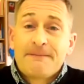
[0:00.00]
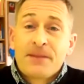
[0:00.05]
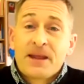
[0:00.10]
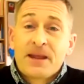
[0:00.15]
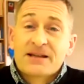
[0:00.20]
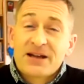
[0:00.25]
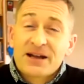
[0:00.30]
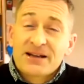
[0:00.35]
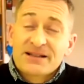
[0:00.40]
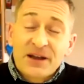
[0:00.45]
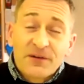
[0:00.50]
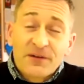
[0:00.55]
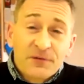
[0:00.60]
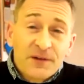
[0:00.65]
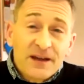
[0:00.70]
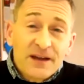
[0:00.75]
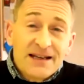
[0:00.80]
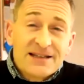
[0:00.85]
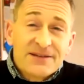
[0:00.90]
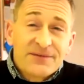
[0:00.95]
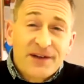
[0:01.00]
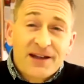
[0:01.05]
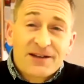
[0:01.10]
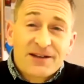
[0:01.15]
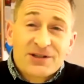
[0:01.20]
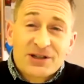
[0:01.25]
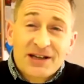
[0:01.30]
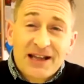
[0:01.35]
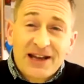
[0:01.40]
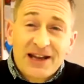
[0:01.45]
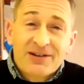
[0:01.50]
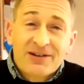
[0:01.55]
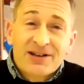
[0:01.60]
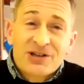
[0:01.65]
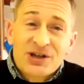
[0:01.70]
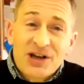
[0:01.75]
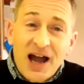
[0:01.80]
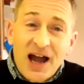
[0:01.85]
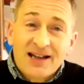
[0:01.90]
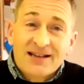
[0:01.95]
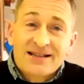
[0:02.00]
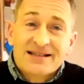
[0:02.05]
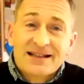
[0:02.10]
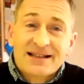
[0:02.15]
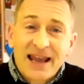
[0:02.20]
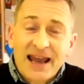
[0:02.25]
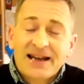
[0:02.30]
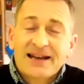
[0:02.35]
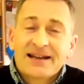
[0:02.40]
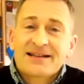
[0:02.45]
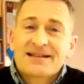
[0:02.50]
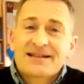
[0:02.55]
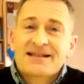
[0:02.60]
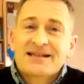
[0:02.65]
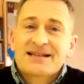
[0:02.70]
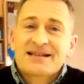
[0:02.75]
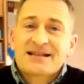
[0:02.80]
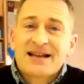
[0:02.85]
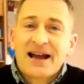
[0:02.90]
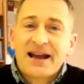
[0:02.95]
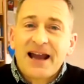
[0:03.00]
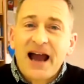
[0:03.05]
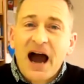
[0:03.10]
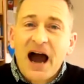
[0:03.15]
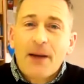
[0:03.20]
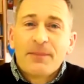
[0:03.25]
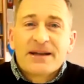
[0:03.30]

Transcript: So it's a feat of engineering just to get it to stay up,